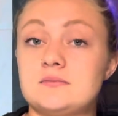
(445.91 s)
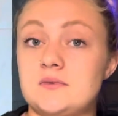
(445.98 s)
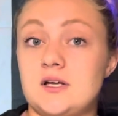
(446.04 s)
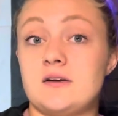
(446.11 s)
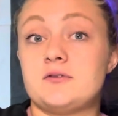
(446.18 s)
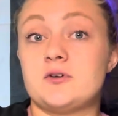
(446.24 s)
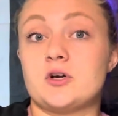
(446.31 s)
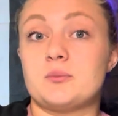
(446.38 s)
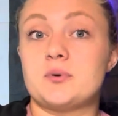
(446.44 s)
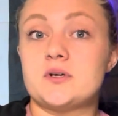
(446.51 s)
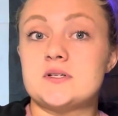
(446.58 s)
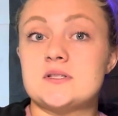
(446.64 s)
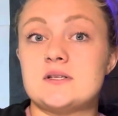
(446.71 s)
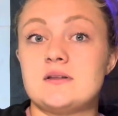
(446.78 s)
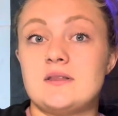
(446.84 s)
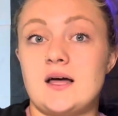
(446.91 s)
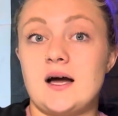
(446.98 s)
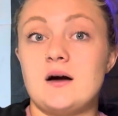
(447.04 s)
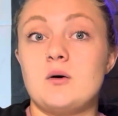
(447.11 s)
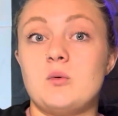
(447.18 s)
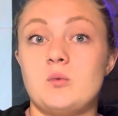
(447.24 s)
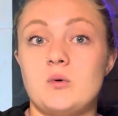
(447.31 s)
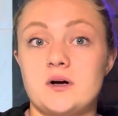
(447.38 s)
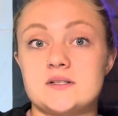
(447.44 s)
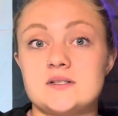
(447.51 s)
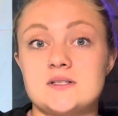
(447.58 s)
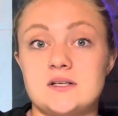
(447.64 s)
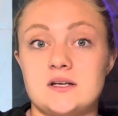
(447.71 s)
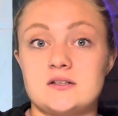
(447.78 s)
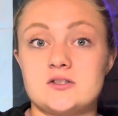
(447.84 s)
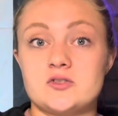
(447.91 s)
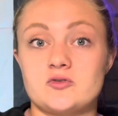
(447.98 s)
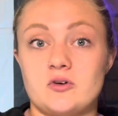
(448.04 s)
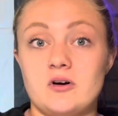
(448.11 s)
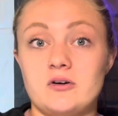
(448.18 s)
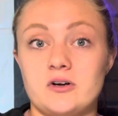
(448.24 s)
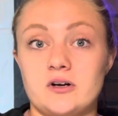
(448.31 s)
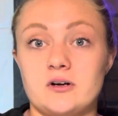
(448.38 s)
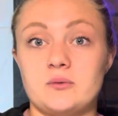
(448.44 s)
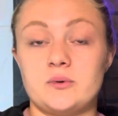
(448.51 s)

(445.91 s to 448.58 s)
if you're a person that wants to get stronger,